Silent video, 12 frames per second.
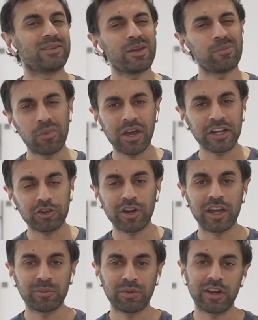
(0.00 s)
it might
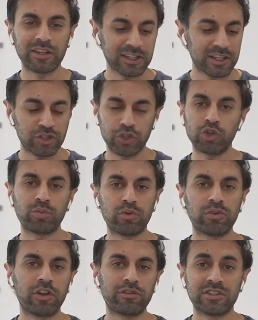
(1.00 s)
crack, but I think it's
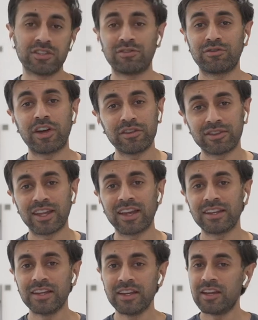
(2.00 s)
durable enough to survive that.